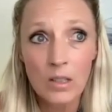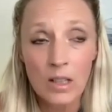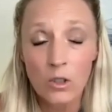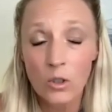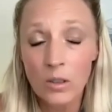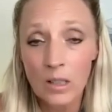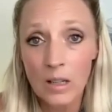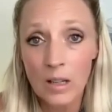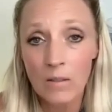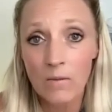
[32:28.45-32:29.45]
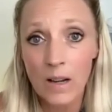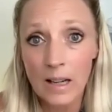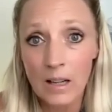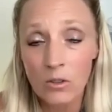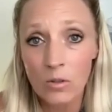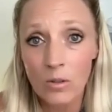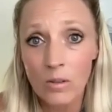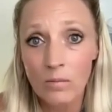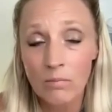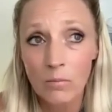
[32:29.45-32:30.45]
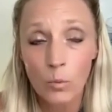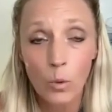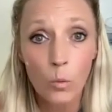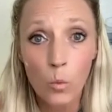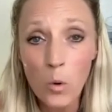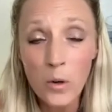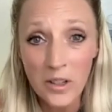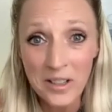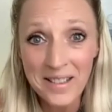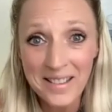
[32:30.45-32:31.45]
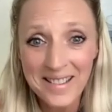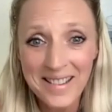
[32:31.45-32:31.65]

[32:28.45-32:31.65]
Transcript: and certainly not the financial reward